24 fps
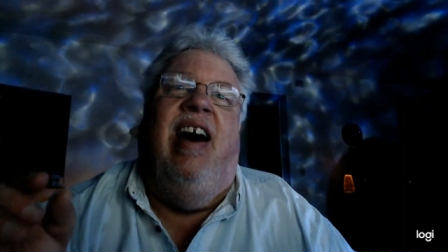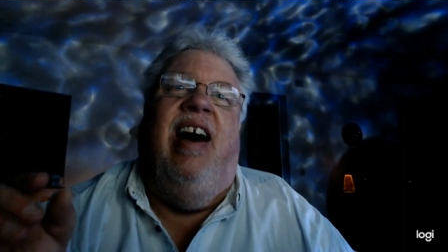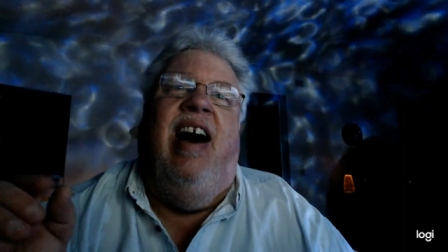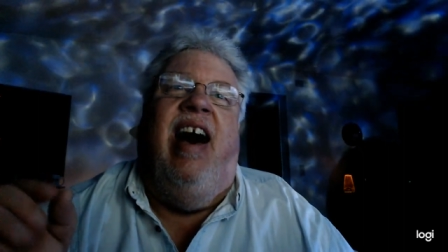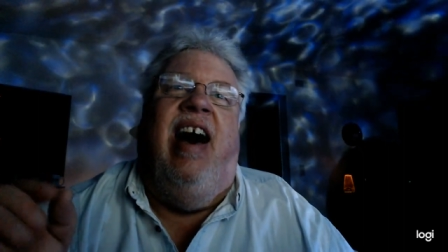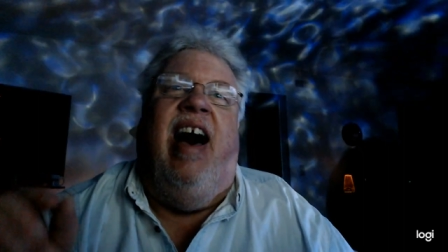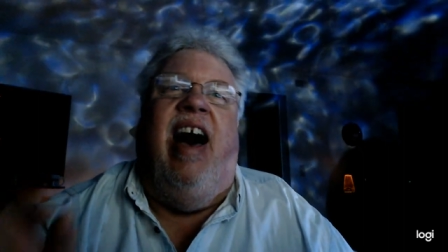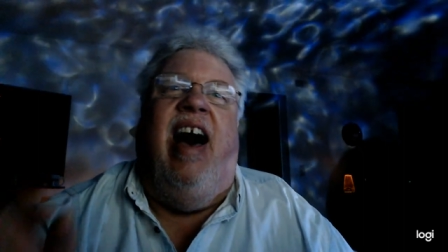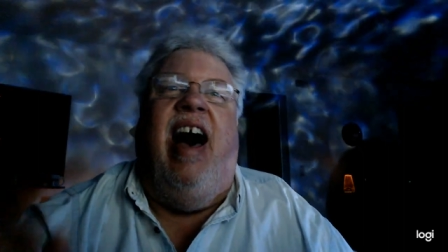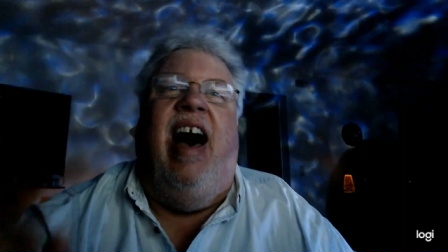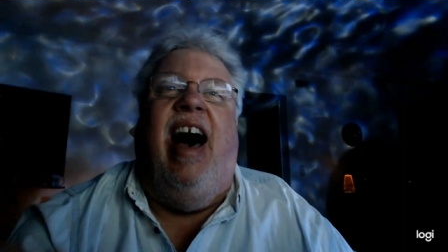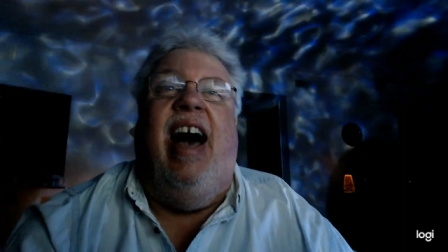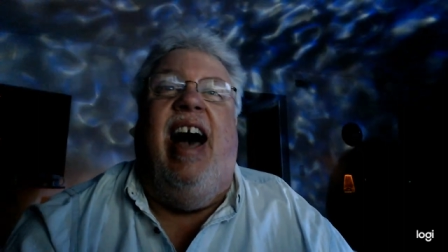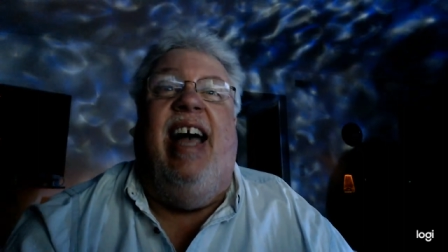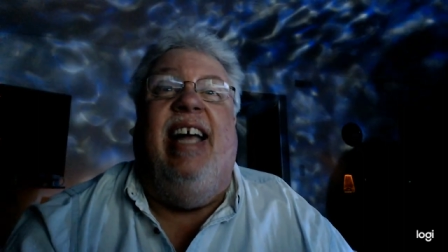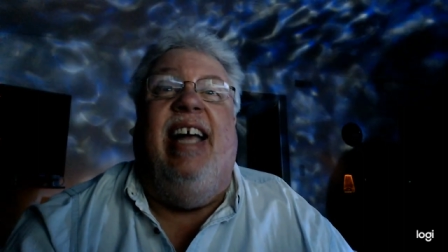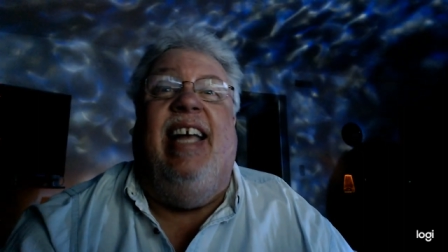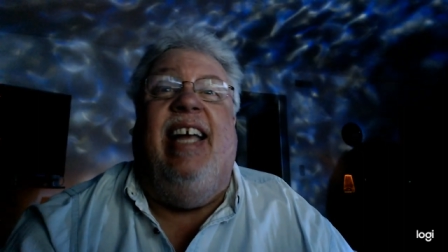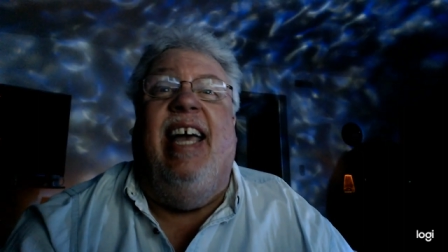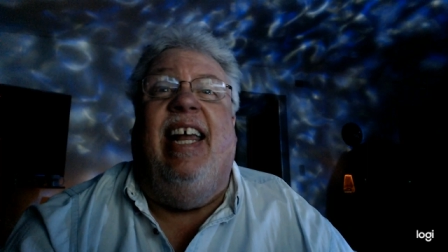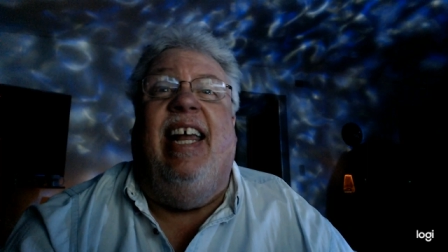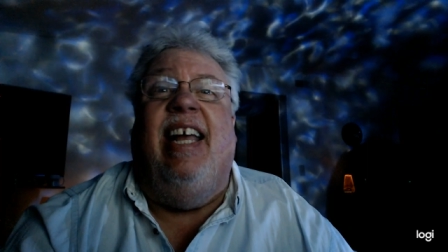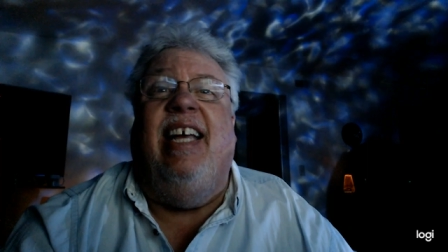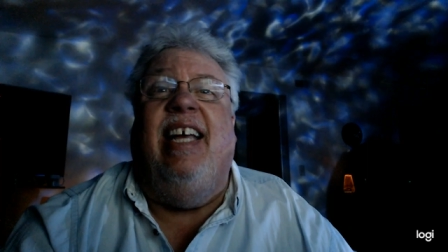I
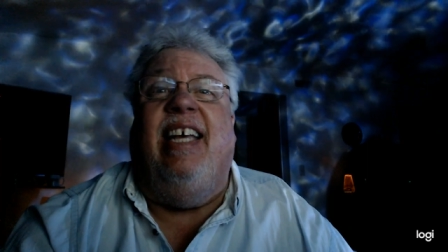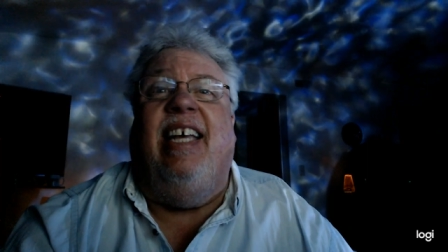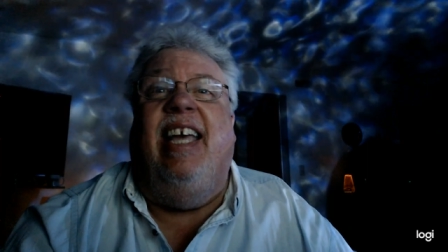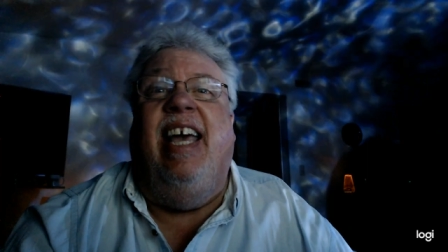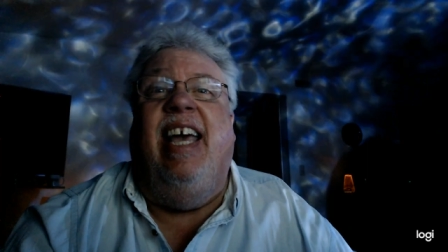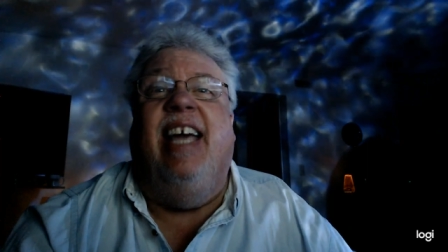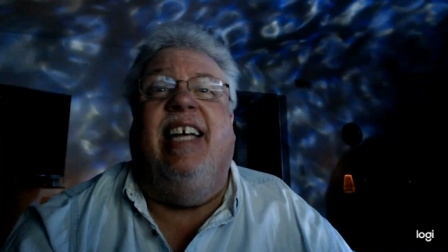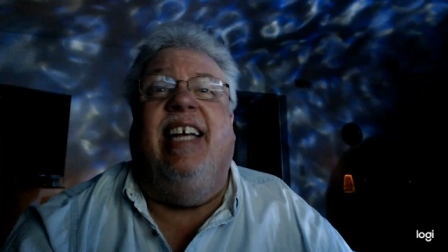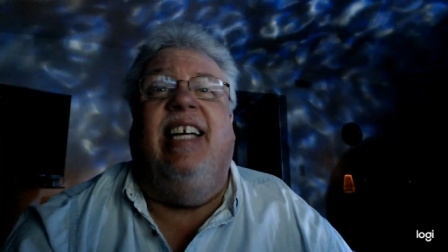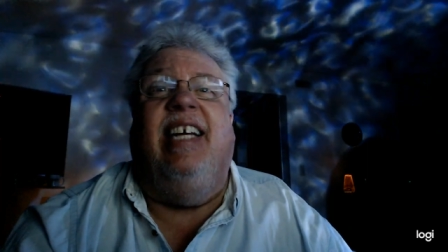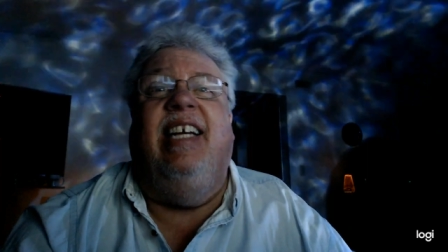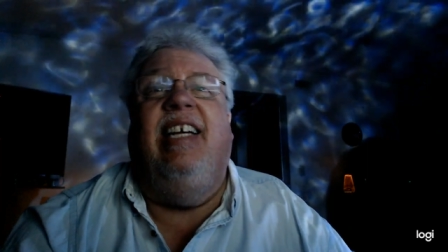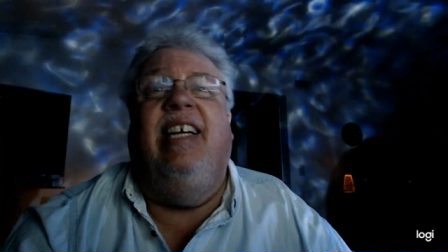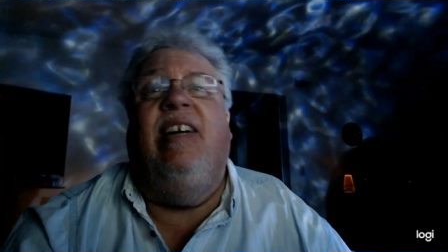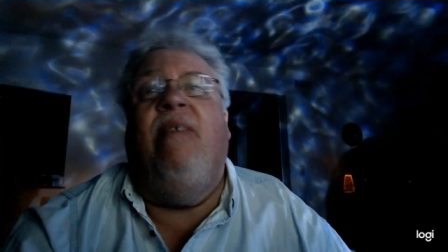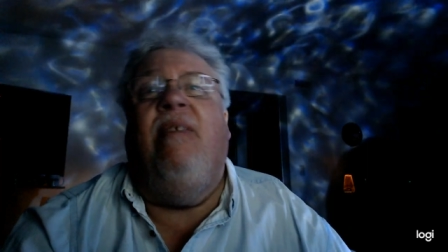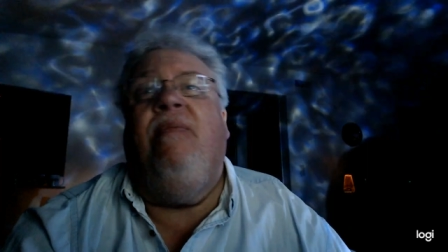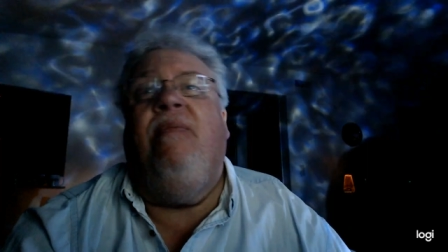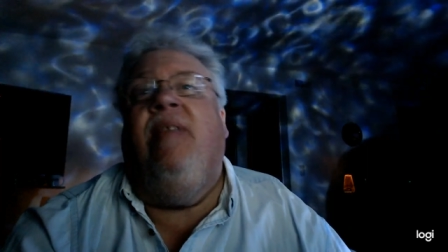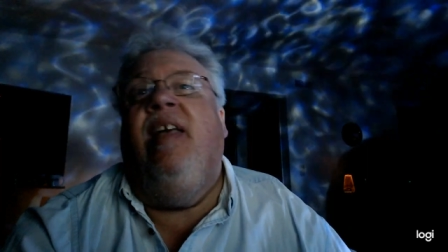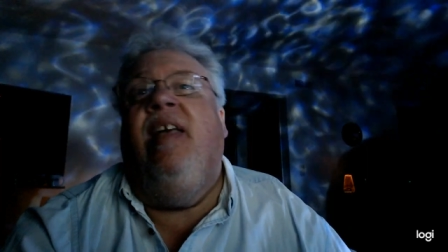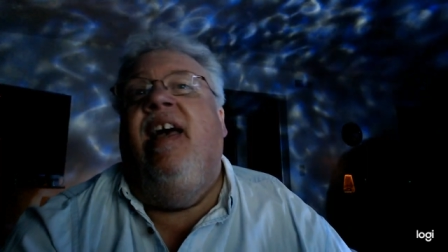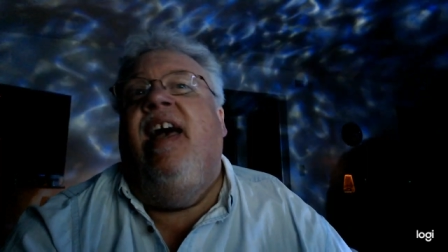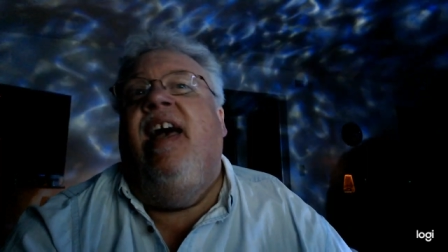get a kick
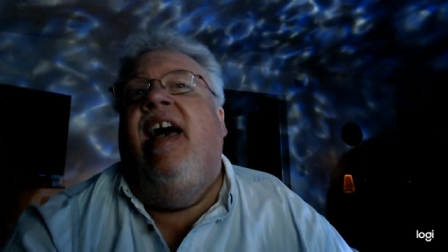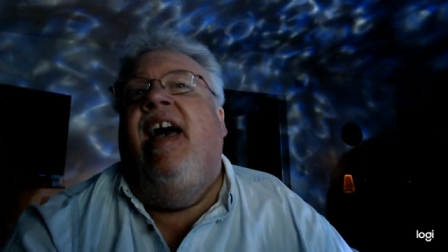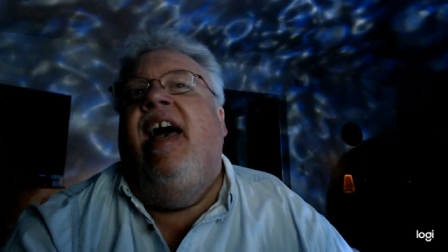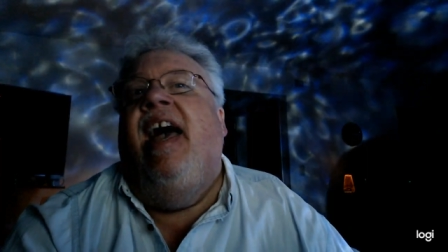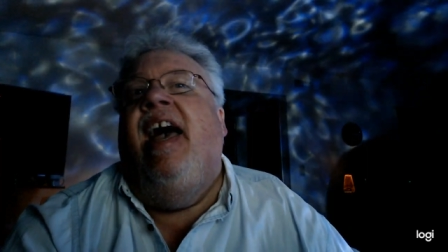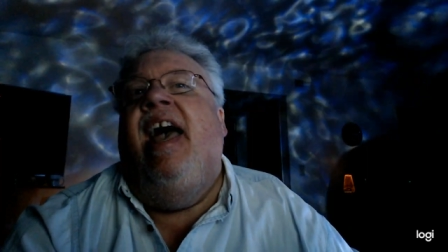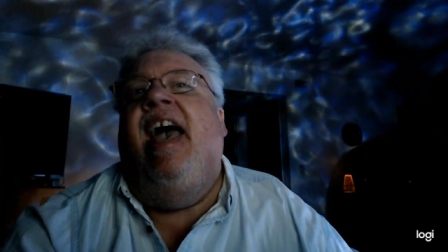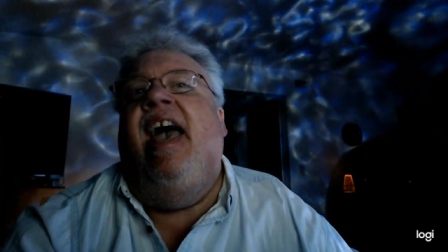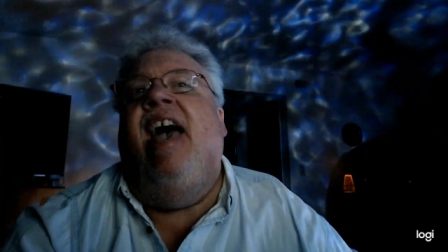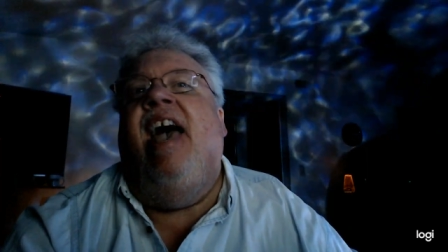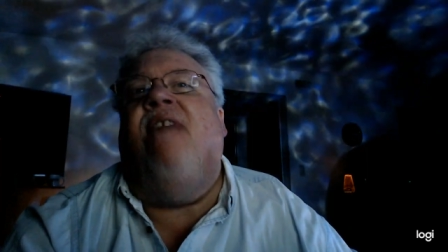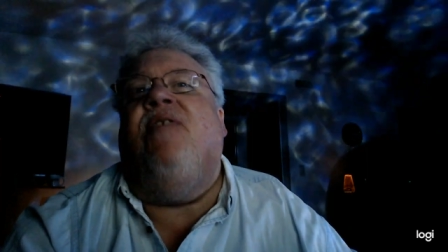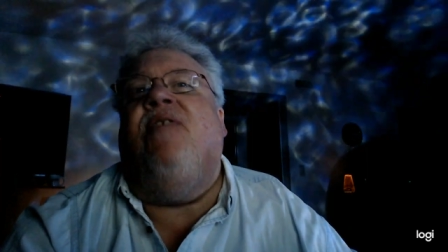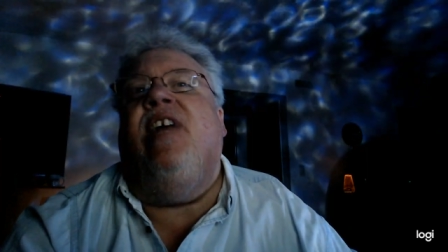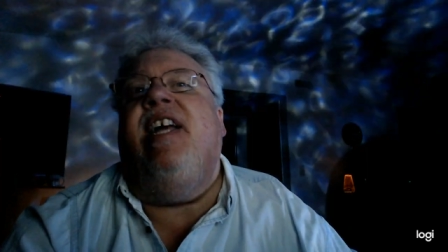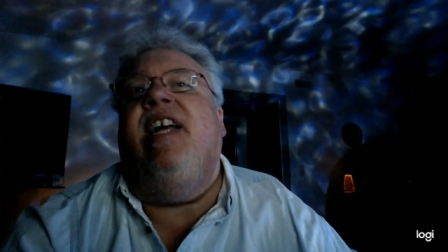every